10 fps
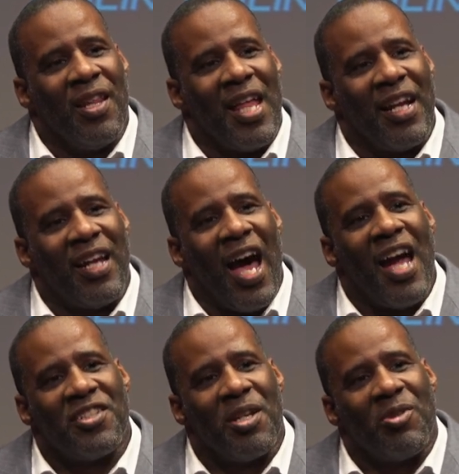that
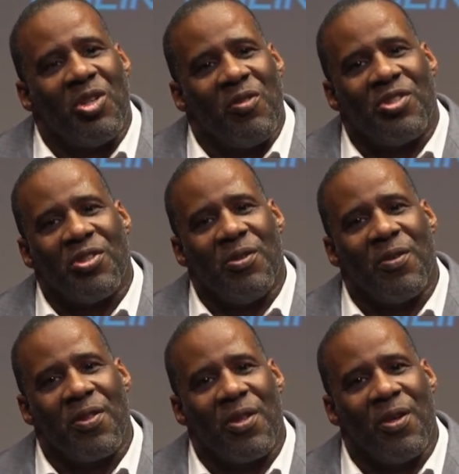guides him to his
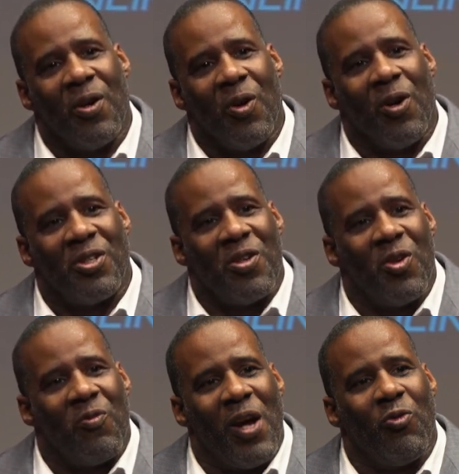truth or to
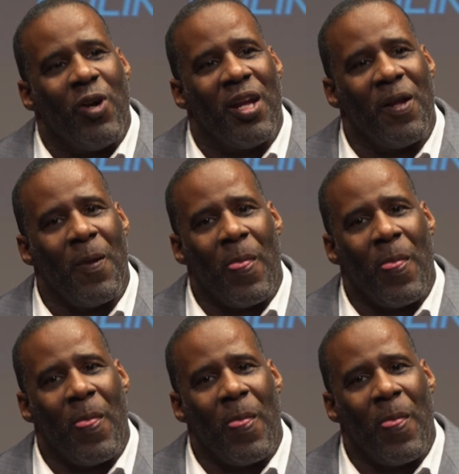the runway.